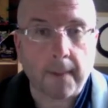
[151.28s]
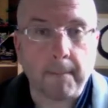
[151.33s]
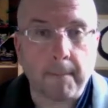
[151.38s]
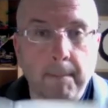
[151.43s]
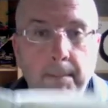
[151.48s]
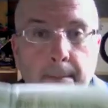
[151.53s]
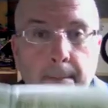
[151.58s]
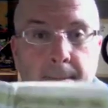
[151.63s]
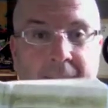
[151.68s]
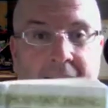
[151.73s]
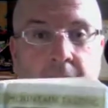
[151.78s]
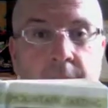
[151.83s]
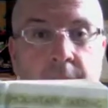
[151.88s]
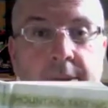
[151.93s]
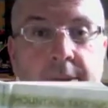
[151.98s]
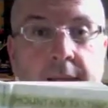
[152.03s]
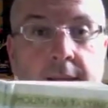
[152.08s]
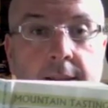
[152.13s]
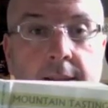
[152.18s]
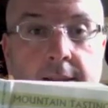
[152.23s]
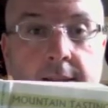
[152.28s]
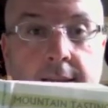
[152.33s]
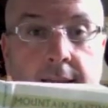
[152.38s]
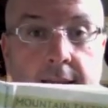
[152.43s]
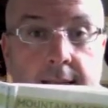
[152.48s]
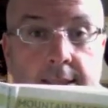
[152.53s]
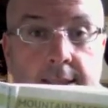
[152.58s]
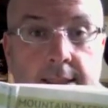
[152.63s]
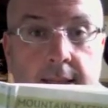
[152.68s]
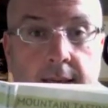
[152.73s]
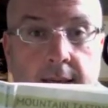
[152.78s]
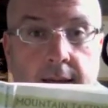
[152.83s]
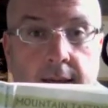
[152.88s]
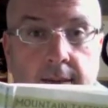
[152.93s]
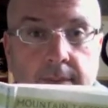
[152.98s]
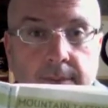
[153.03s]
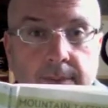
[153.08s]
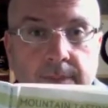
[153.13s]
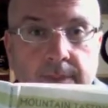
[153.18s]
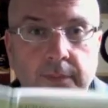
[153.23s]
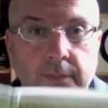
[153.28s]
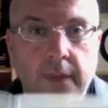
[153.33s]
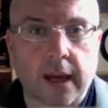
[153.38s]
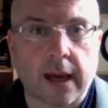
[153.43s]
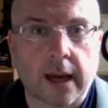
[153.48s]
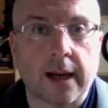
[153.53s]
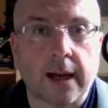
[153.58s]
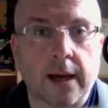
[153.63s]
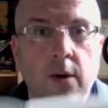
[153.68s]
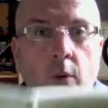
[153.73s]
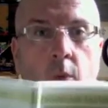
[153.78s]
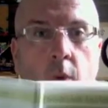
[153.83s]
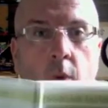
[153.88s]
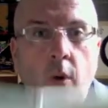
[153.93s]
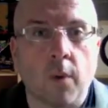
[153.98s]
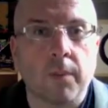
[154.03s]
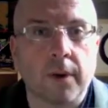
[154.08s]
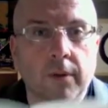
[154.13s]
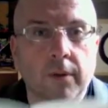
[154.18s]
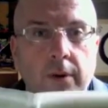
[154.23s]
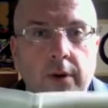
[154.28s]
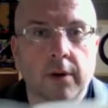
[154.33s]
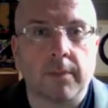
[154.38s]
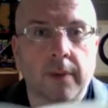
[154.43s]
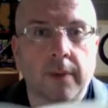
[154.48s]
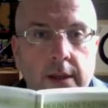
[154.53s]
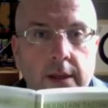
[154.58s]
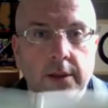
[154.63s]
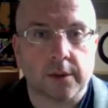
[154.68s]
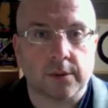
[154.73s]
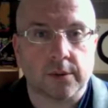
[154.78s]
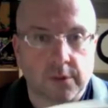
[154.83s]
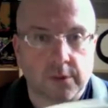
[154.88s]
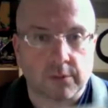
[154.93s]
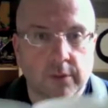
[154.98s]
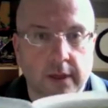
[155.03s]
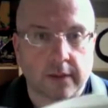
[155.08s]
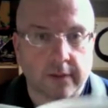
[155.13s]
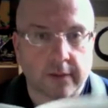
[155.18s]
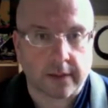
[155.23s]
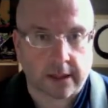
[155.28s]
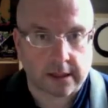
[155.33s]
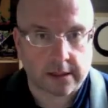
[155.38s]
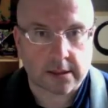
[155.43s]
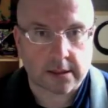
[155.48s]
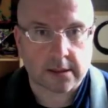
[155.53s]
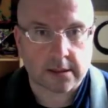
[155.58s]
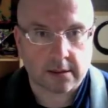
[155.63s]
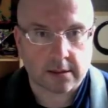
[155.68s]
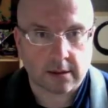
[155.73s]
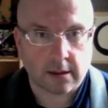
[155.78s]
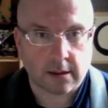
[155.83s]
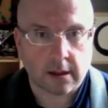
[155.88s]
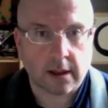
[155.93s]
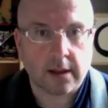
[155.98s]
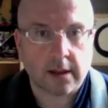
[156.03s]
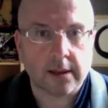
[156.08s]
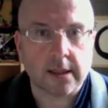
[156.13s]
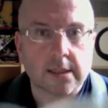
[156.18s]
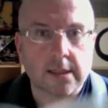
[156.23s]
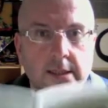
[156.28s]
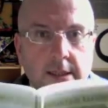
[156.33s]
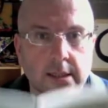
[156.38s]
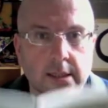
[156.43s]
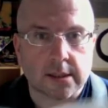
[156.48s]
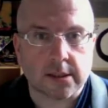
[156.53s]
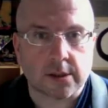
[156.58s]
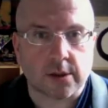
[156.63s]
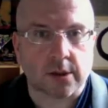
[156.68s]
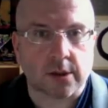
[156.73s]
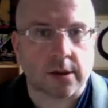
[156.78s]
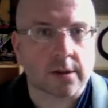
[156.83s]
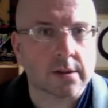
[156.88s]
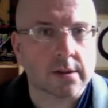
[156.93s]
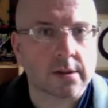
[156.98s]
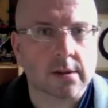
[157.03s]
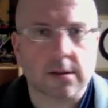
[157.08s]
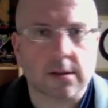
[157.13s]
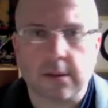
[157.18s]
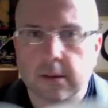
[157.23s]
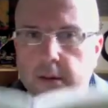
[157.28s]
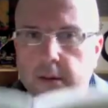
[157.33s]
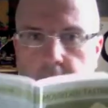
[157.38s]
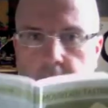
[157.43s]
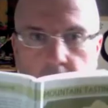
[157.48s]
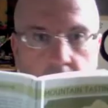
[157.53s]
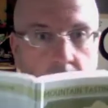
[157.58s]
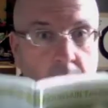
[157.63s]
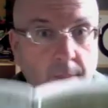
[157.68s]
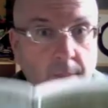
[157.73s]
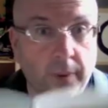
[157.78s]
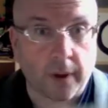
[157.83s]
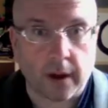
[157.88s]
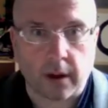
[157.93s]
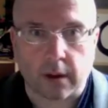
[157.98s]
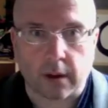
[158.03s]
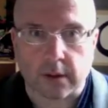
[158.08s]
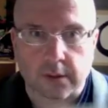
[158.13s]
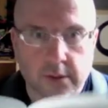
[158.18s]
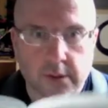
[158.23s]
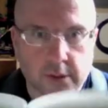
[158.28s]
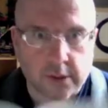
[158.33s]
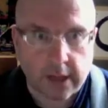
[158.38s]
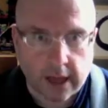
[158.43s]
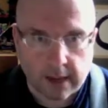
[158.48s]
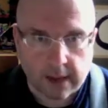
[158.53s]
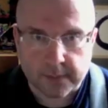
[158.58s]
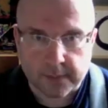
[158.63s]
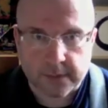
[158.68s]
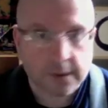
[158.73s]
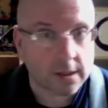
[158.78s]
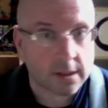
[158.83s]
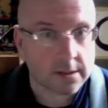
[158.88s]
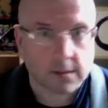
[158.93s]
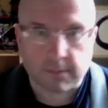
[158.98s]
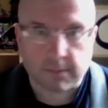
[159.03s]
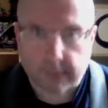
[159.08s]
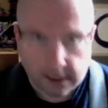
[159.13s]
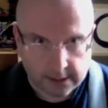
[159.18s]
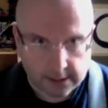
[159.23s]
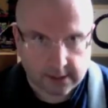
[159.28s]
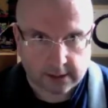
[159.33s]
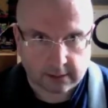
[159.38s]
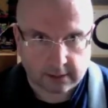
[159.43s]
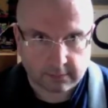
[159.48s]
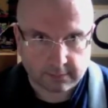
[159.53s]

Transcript: Mountain Tasting, and I warmly recommend you to read this. This is just pearls, gems, it's amazing.